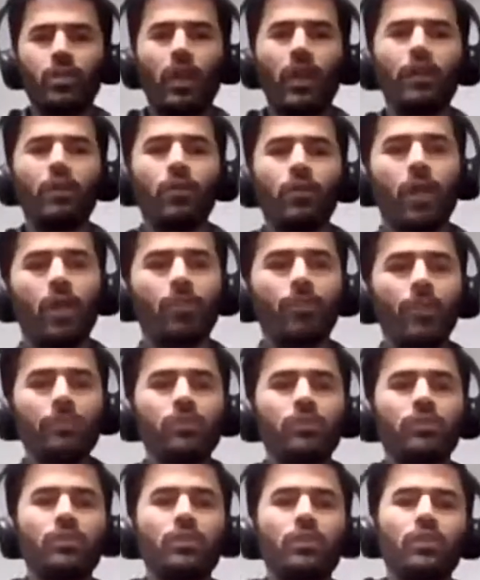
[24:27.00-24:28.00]
trying to help
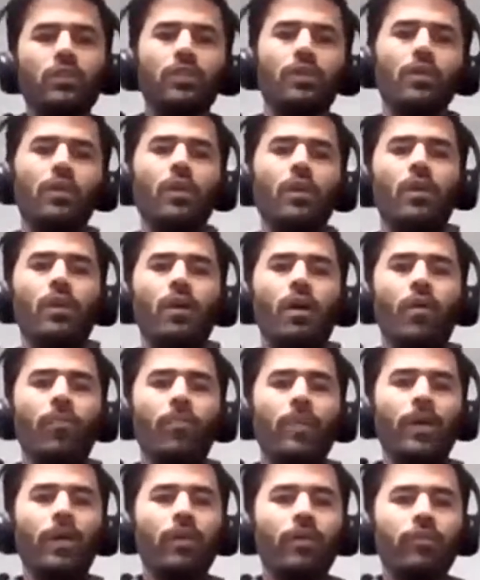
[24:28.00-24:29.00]
them see a
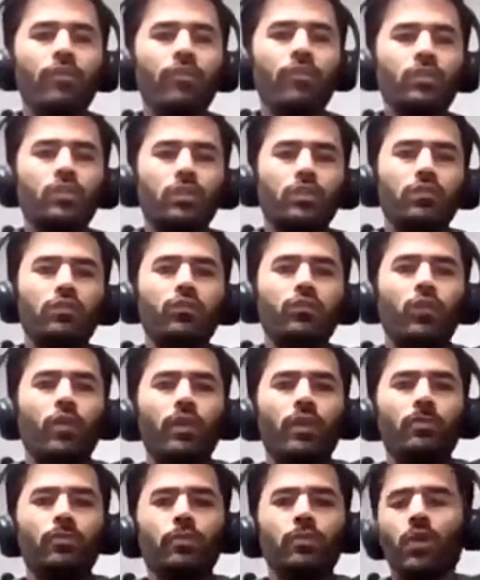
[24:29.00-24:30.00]
bigger vision for
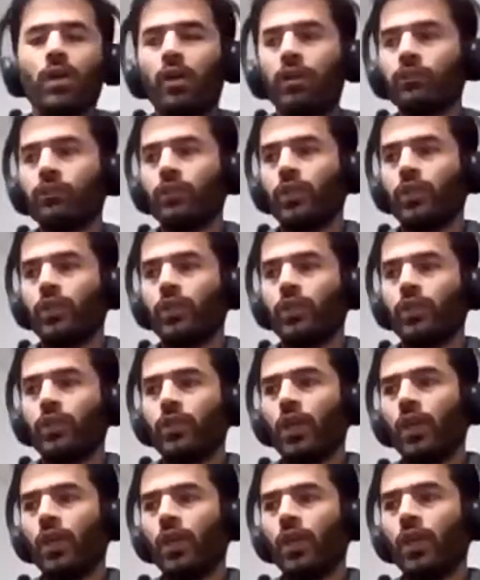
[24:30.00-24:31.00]
themselves,
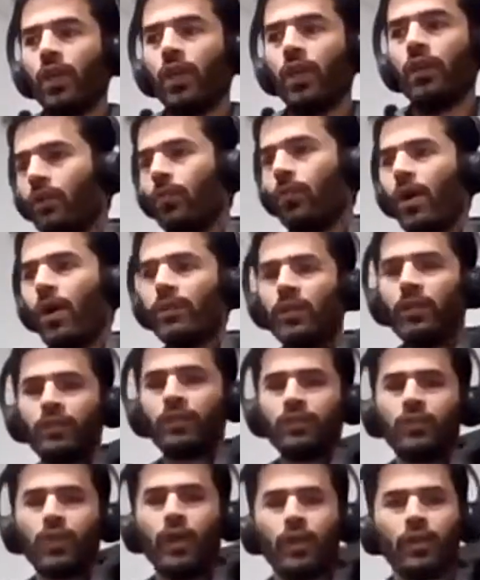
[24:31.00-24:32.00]
see why they're
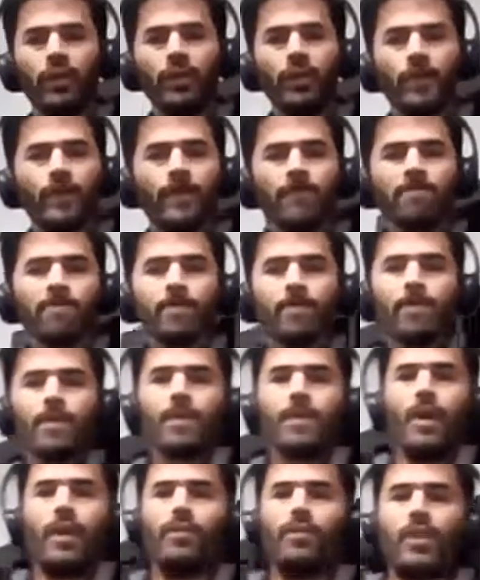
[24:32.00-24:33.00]
stuck.
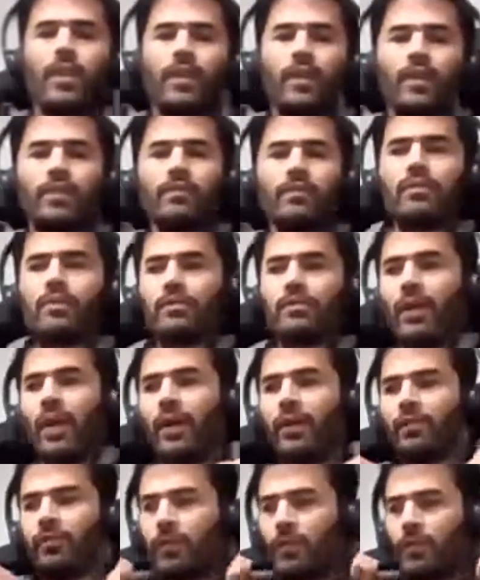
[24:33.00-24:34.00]
That they can
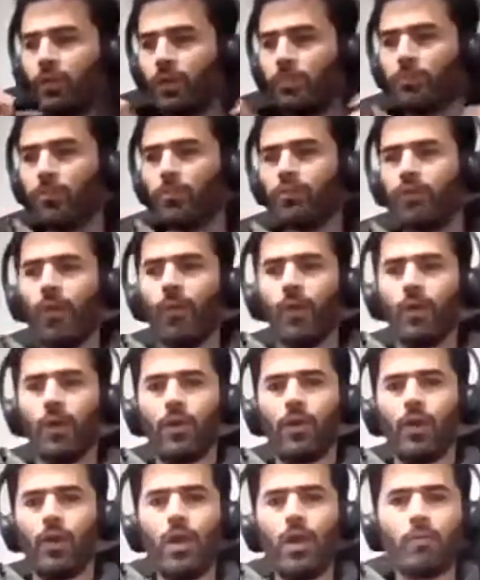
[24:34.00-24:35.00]
decide if they want to move forward
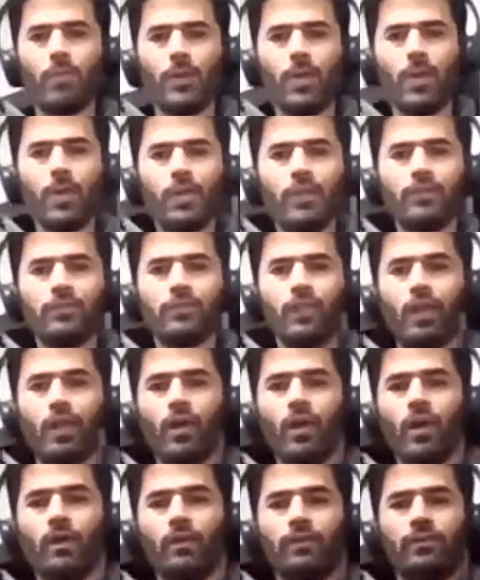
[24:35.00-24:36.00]
or not, but at least they
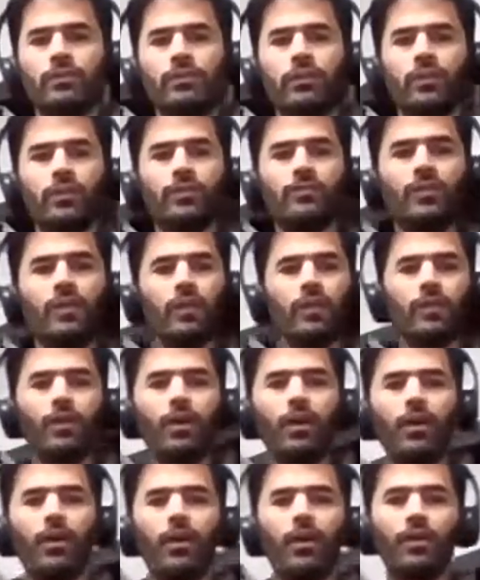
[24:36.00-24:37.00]
got to see where
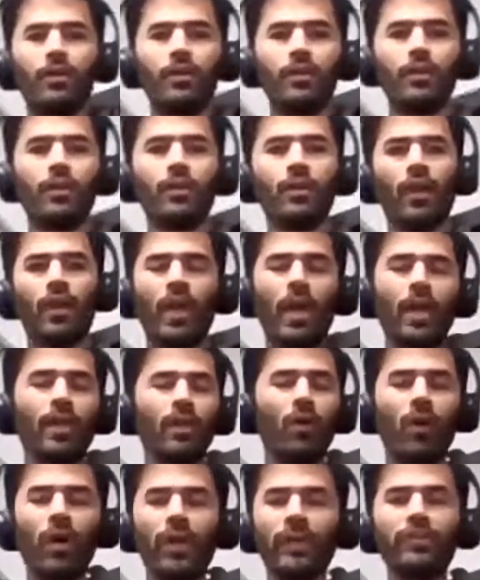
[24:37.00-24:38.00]
they are. And
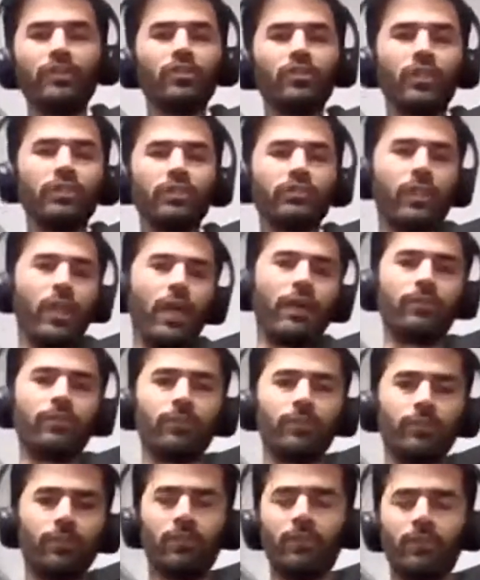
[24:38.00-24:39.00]
I know I can change
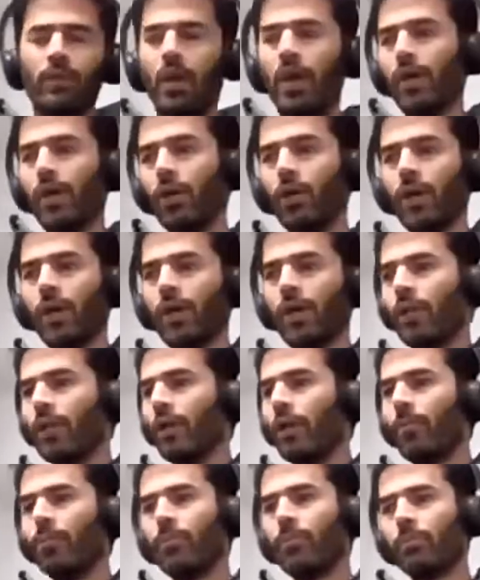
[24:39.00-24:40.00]
lives. I know I
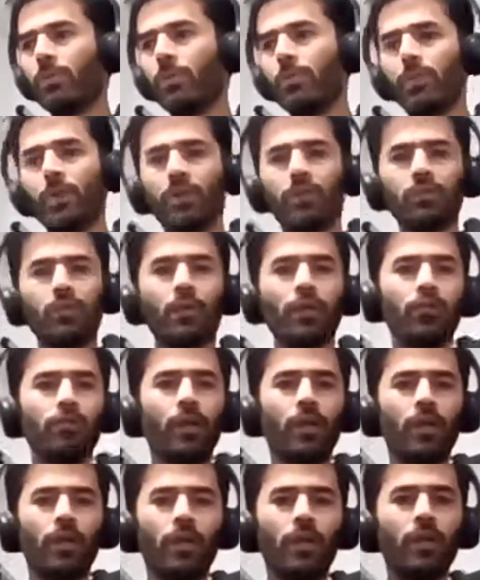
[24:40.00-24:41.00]
can help people make a ton of
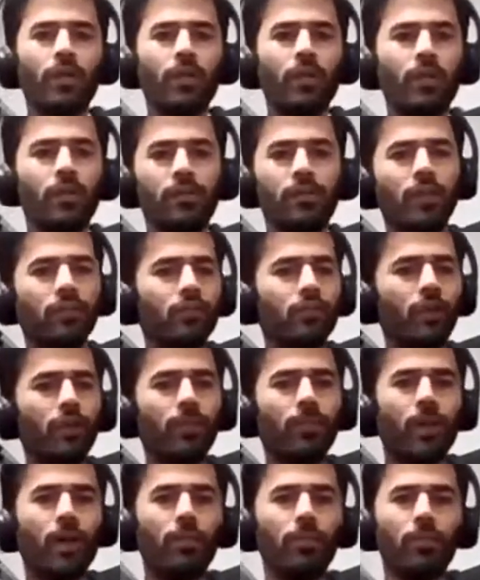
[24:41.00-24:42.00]
money. That's not
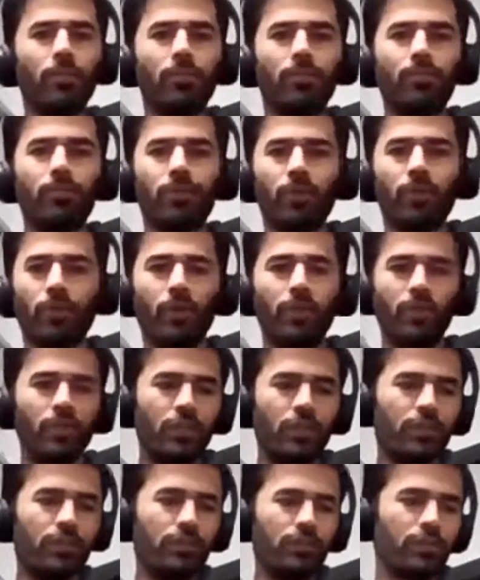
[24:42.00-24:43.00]
a problem. The
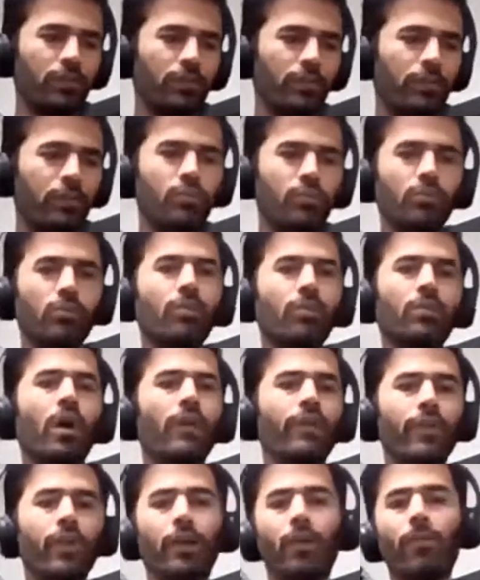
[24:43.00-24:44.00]
question is,
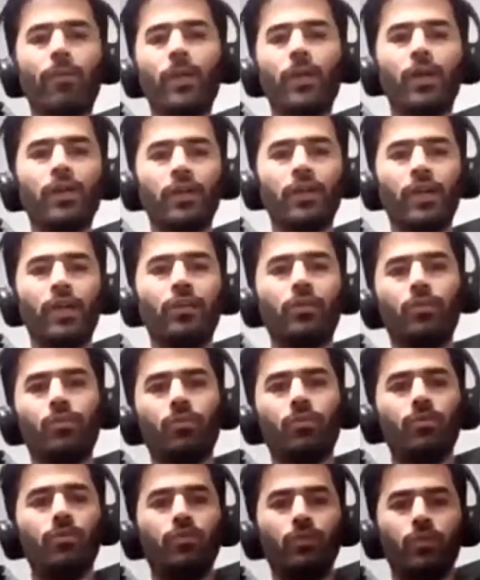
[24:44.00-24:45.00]
are they committed yet
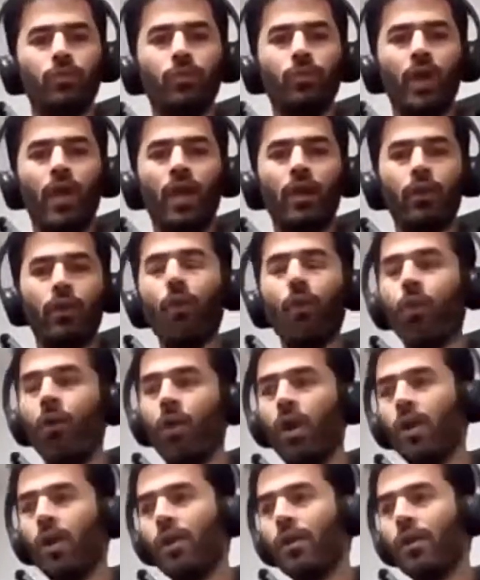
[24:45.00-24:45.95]
to do that? Or